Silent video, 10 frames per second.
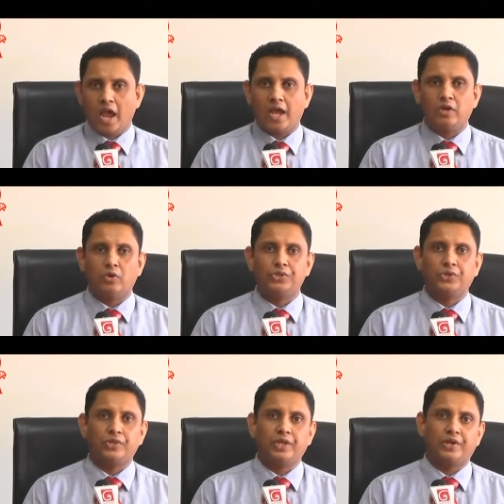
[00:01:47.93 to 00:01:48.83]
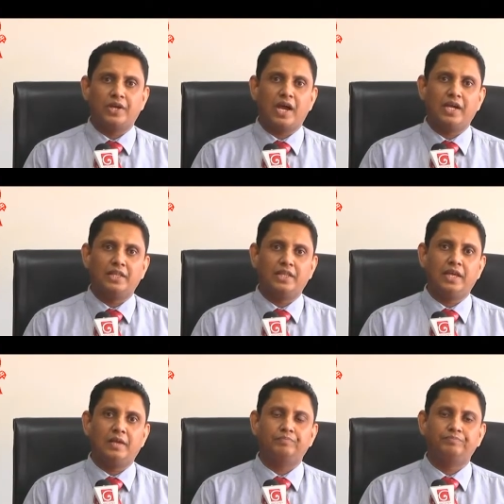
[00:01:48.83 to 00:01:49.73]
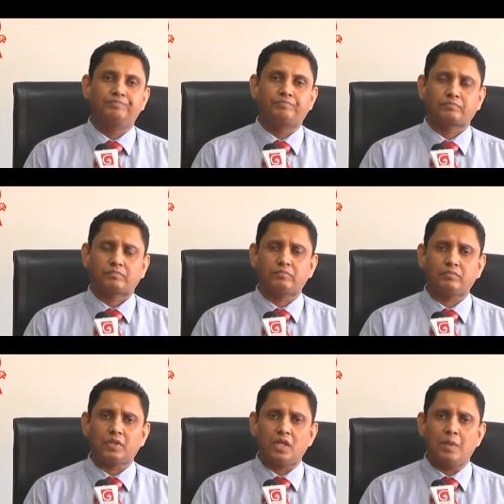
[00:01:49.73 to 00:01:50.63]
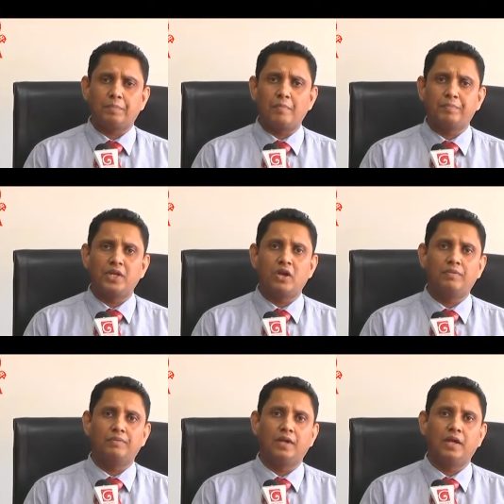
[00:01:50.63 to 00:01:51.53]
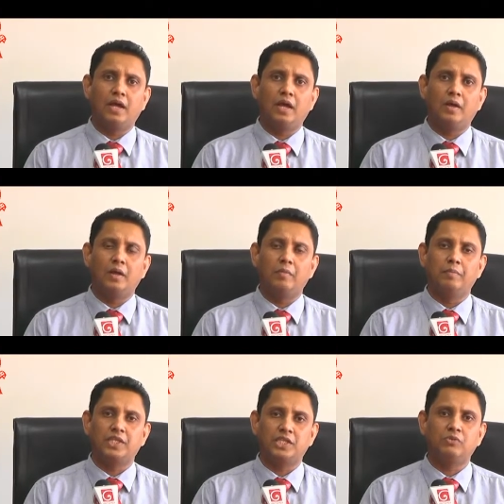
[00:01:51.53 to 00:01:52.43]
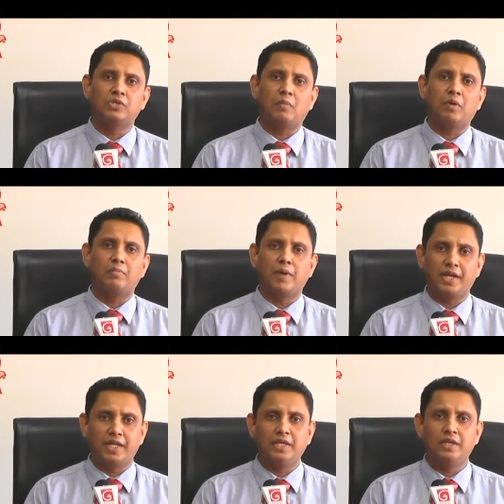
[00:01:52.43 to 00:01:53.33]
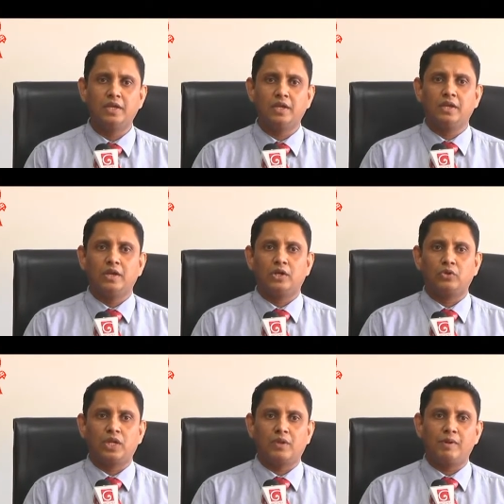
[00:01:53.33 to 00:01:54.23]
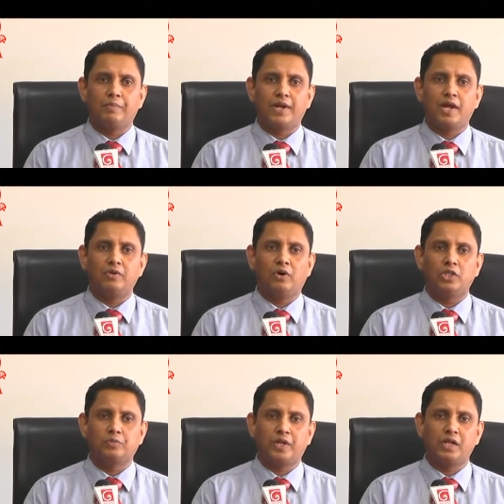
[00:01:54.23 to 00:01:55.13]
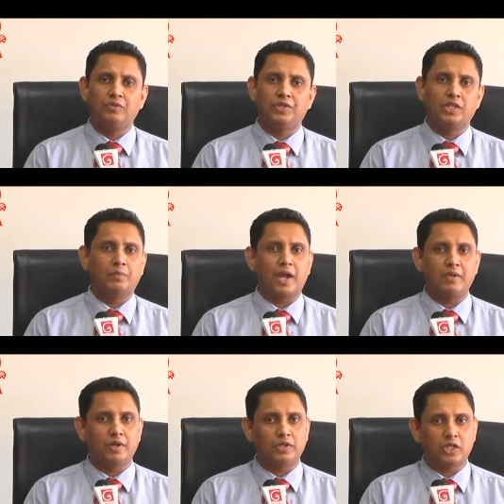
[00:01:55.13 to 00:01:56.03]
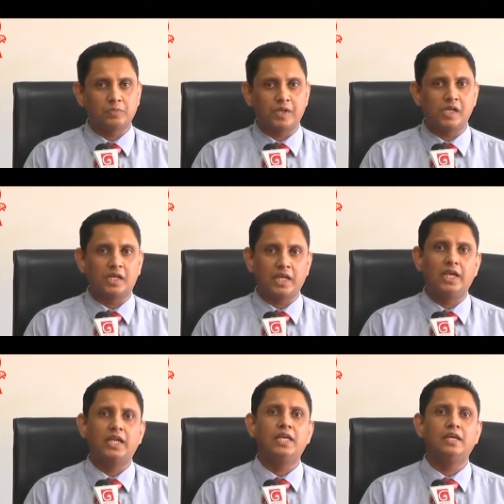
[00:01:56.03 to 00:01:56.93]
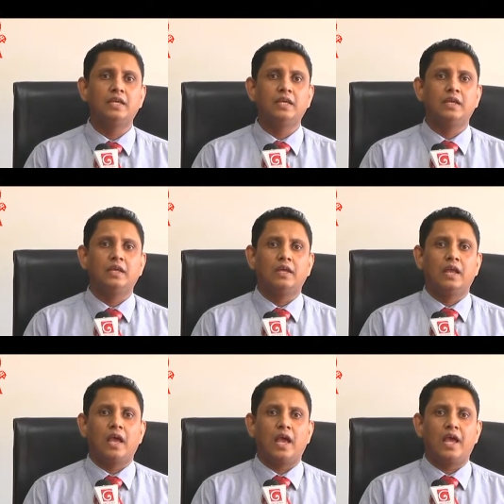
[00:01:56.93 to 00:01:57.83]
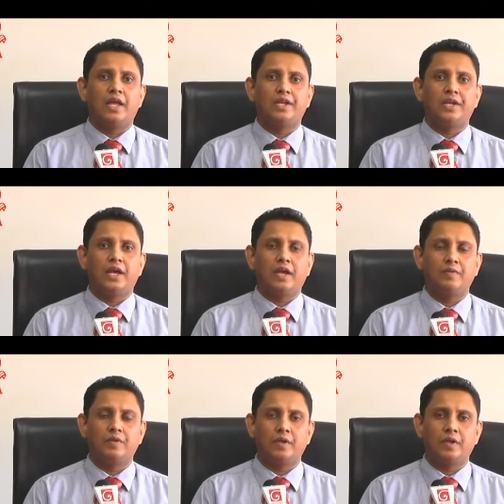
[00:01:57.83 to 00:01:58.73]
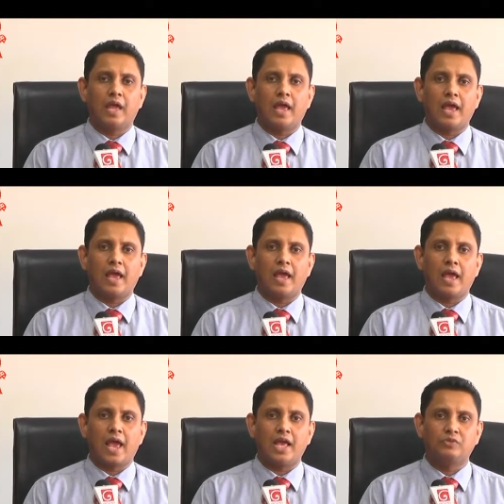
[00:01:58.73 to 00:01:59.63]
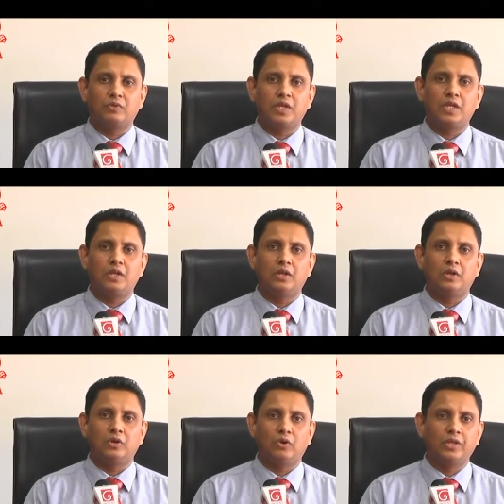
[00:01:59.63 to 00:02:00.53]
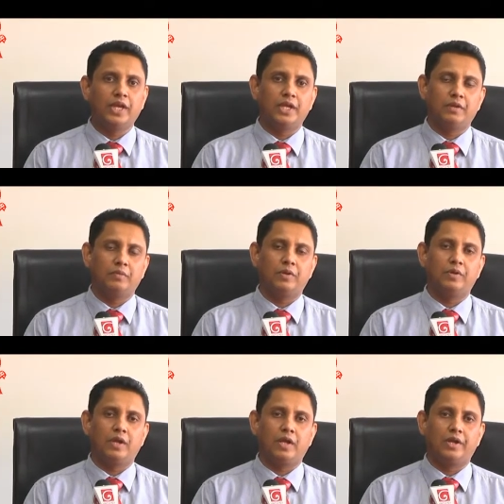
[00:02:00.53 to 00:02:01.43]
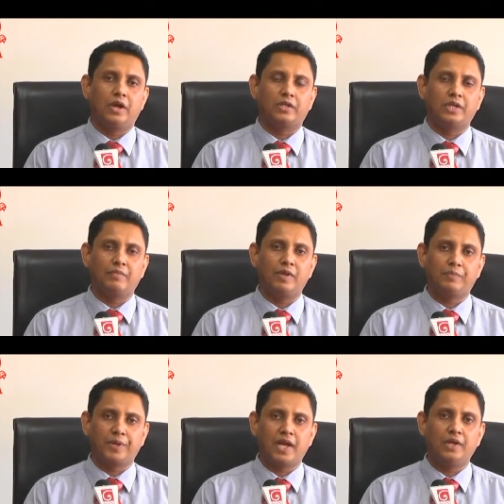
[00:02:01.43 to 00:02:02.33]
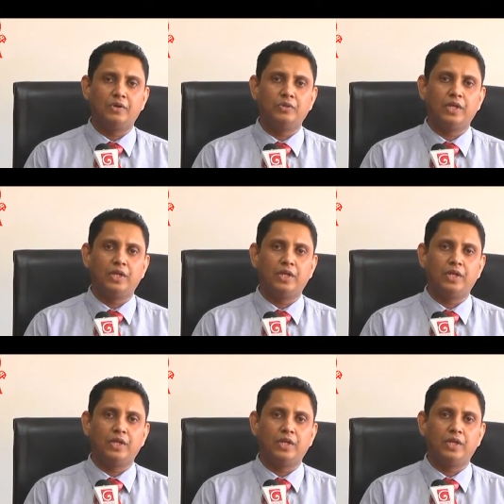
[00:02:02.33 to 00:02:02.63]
And also regarding the pumping of massive sum of money to the Neville Fernando Hospital, which is a private hospital clearly, and as we know that Dr. Neville Fernando,